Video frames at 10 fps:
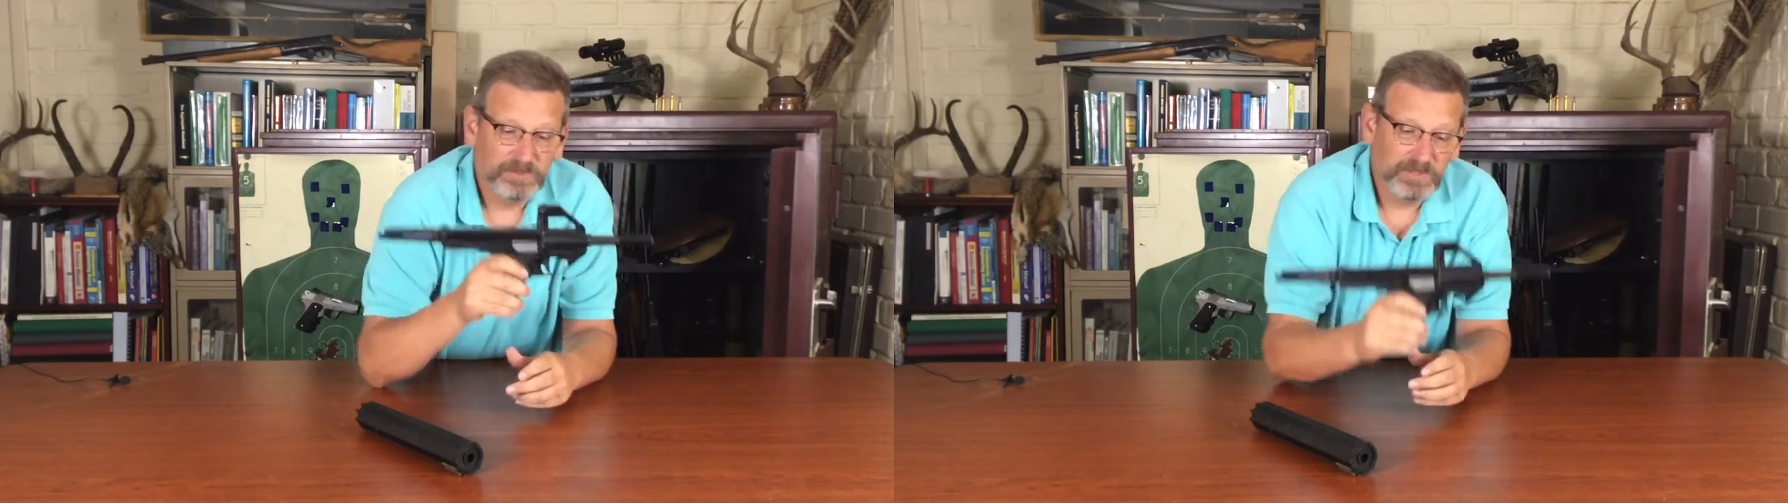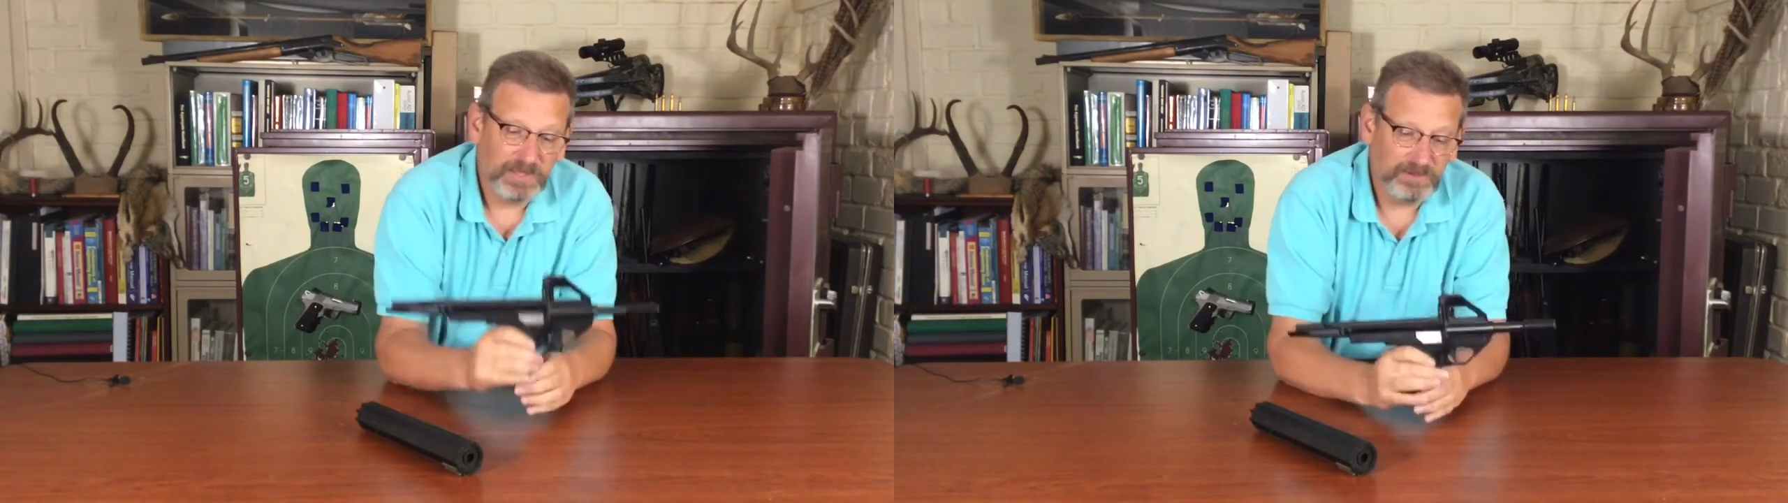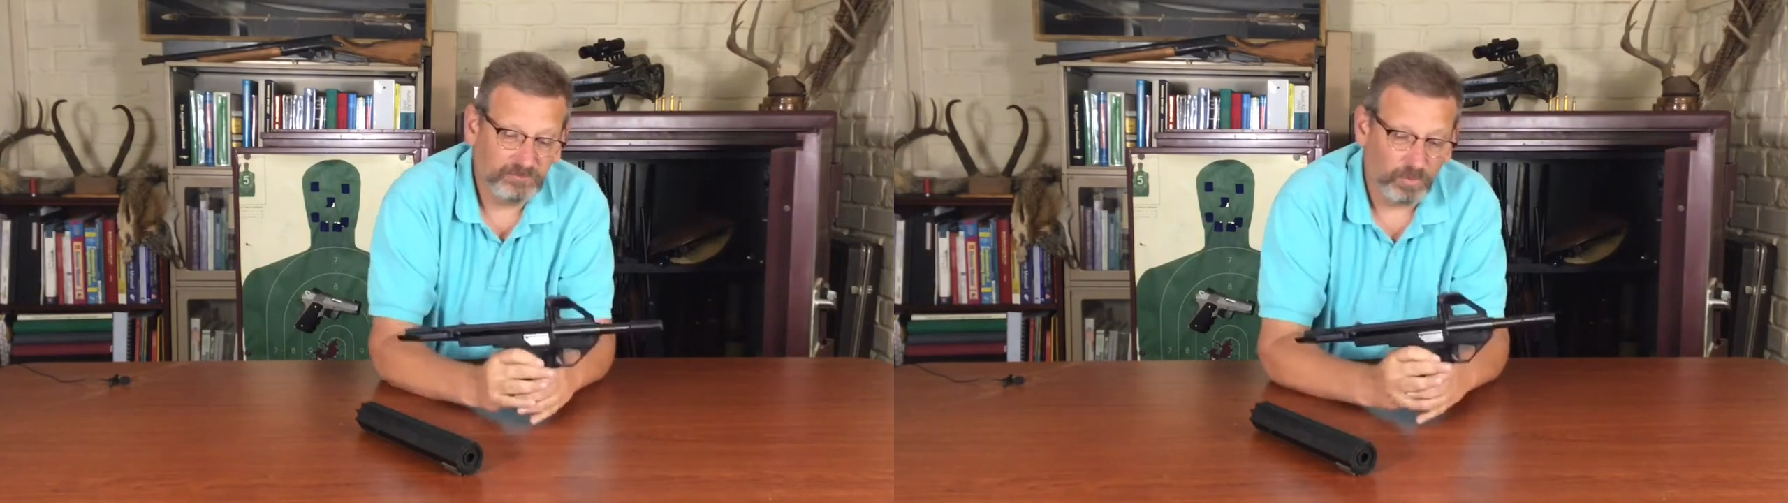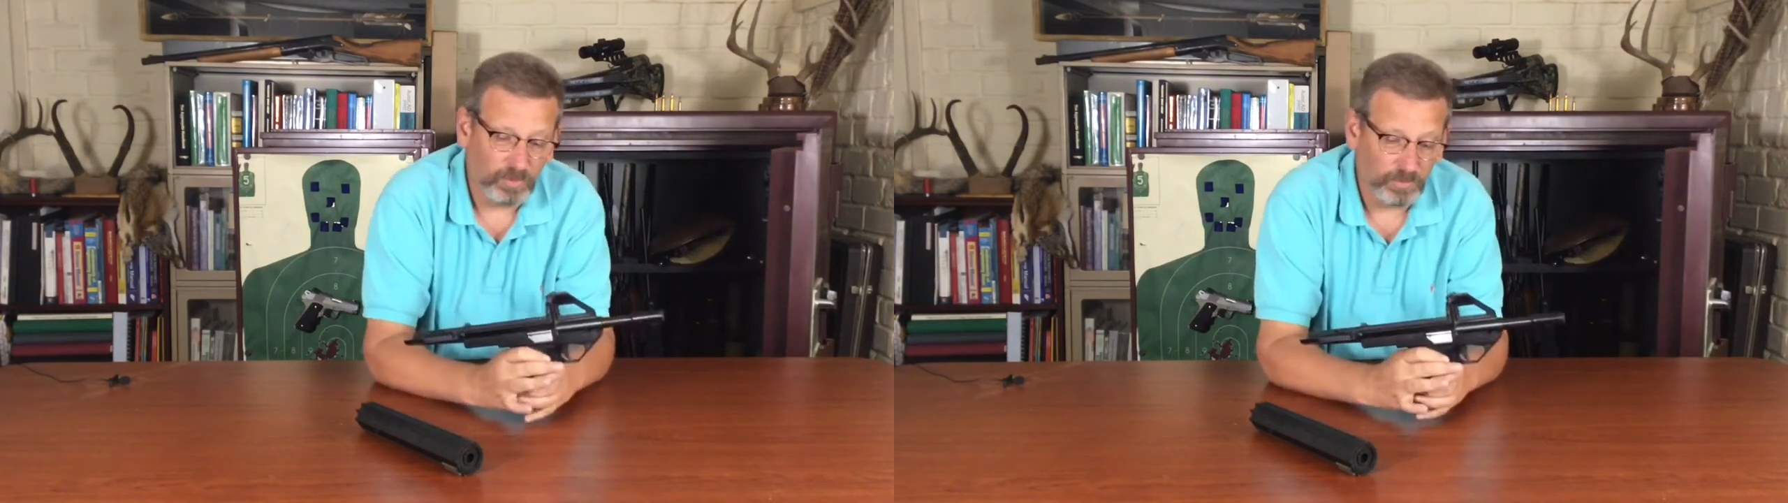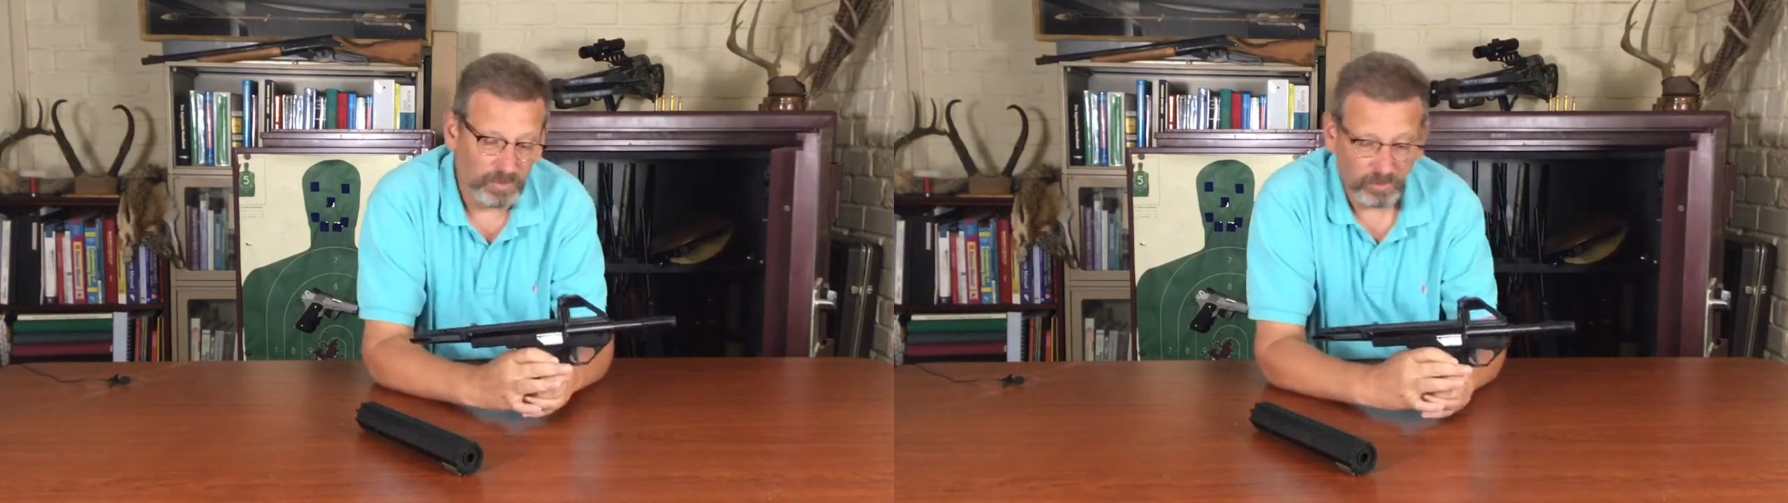Okay, so
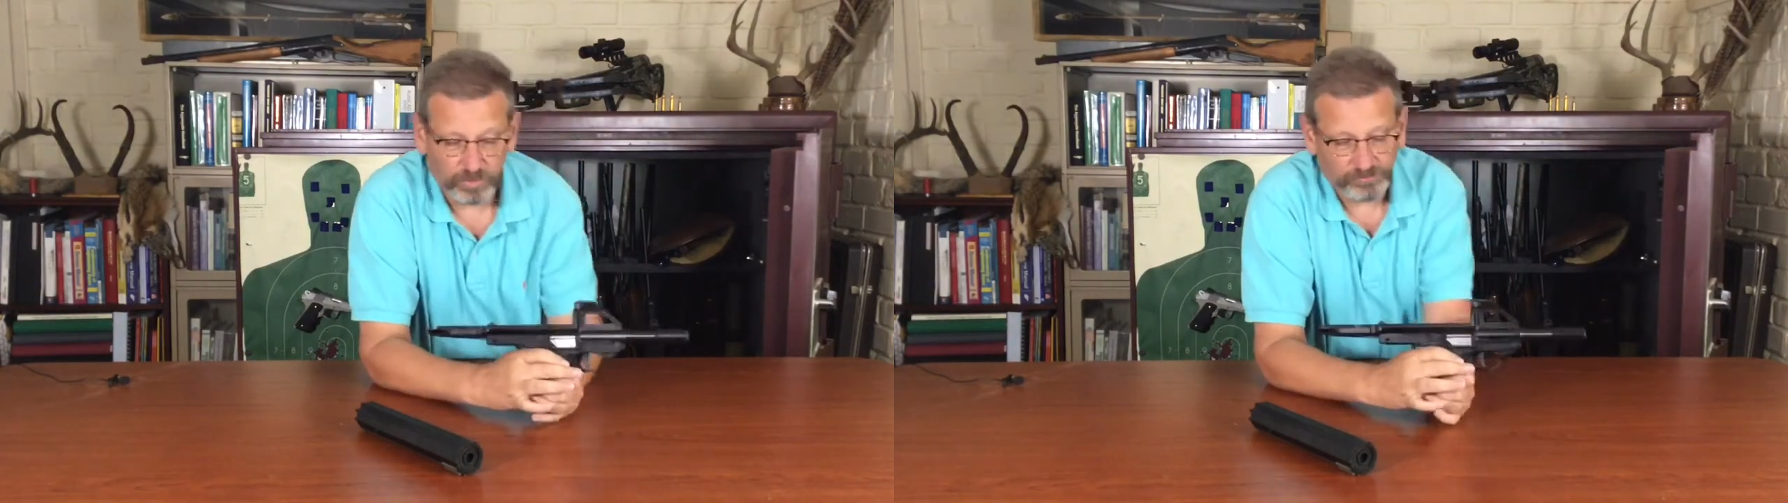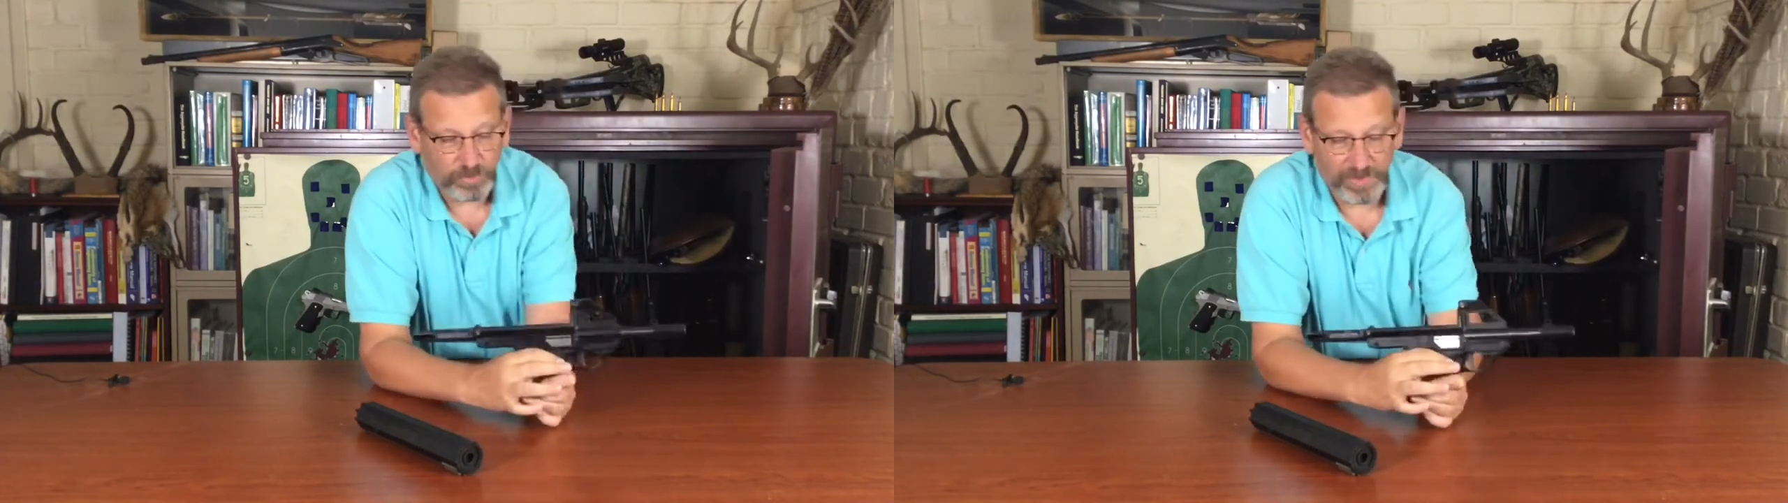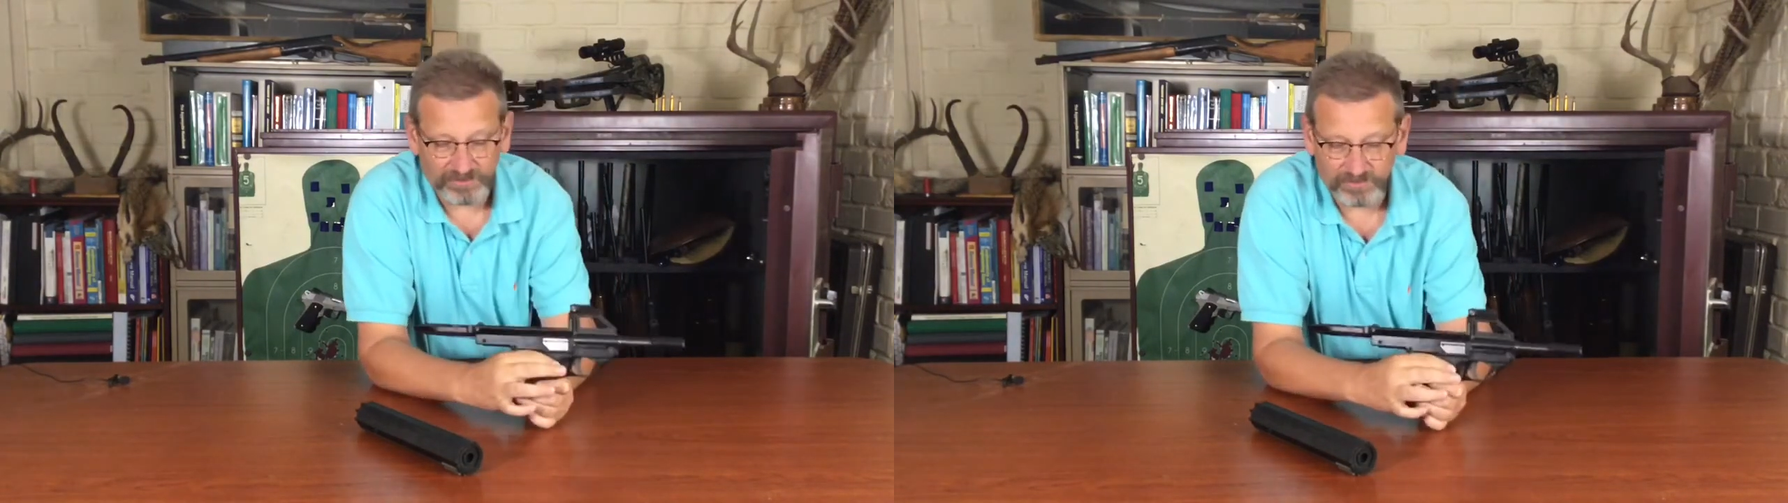what we're going to do is go out